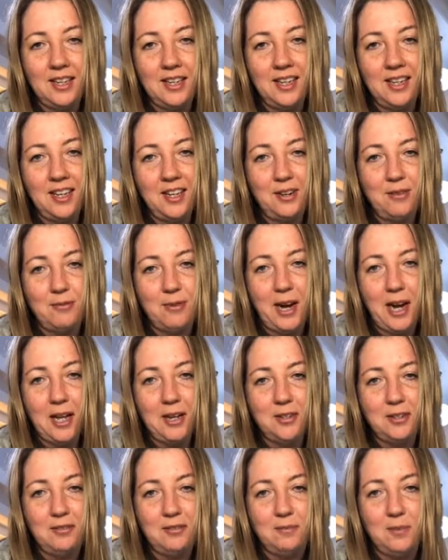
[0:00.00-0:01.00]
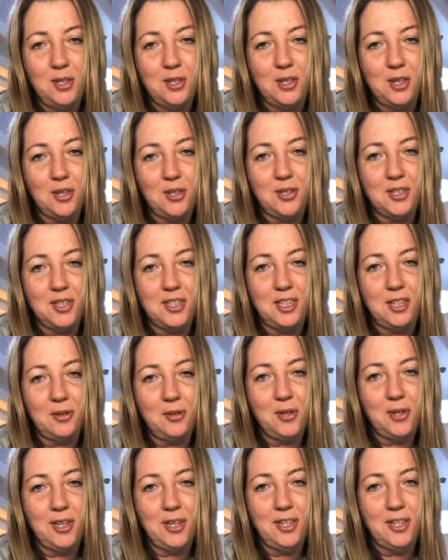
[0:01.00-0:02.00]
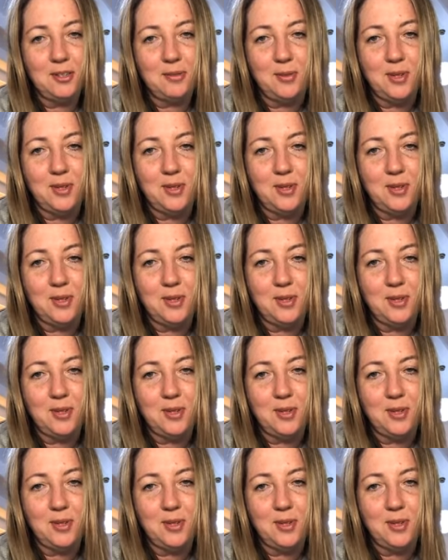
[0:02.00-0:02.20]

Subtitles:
round of Music on Steroids,